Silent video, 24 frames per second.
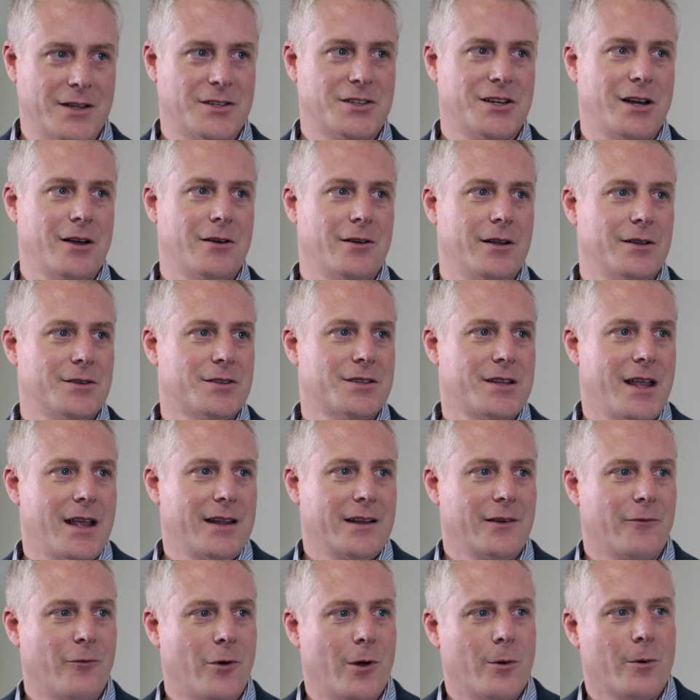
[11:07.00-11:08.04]
shared
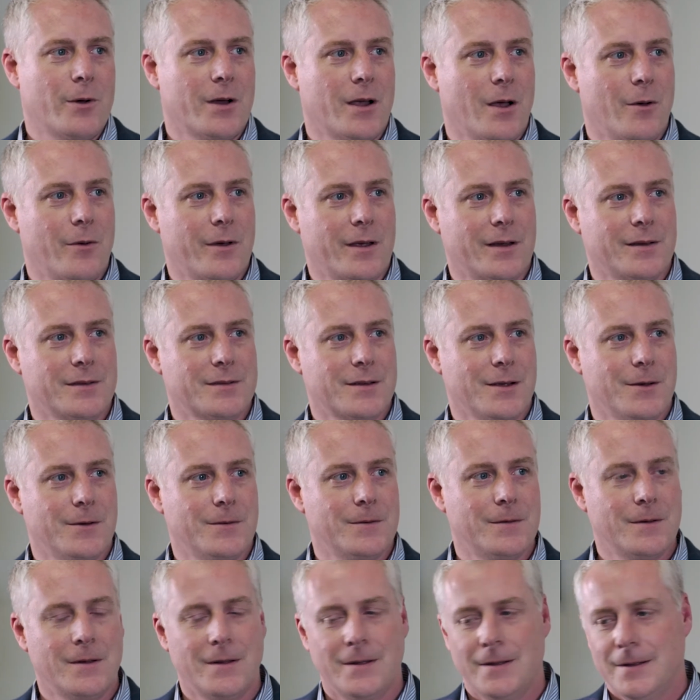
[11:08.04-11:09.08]
understanding of where we're going. So,
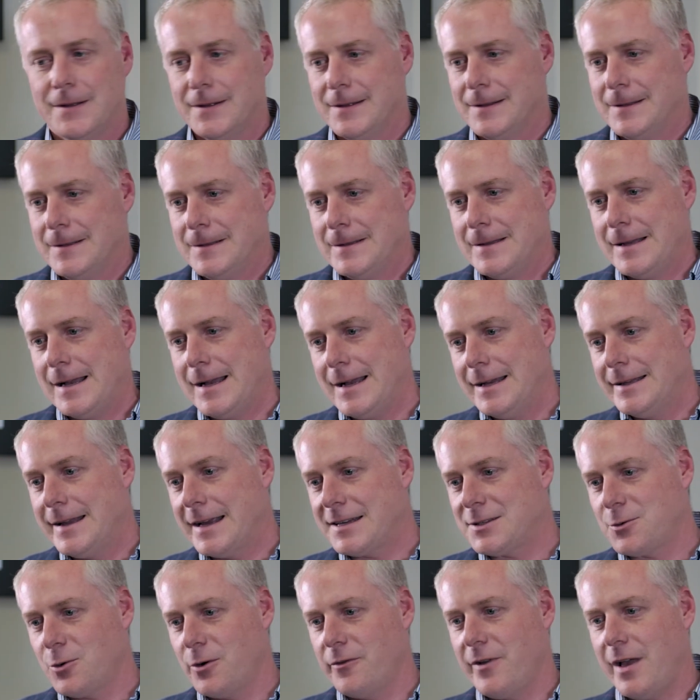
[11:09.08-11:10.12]

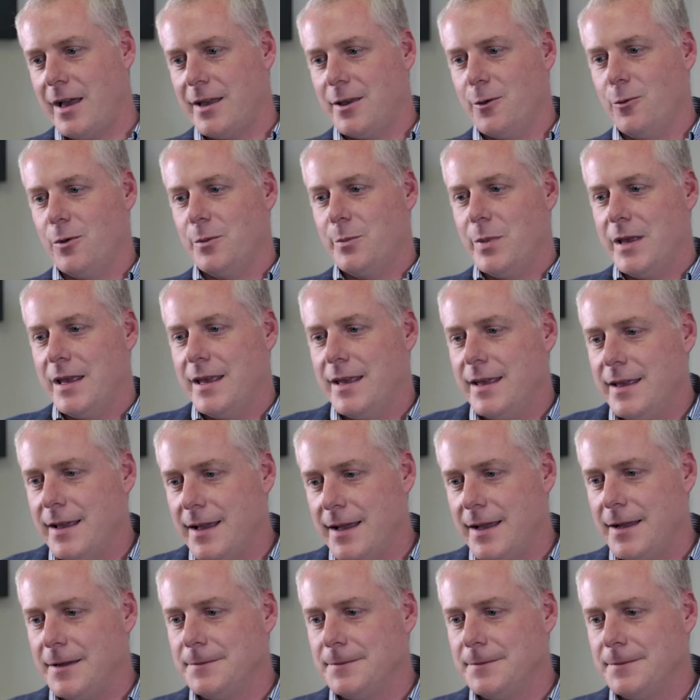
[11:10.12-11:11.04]
next core value would be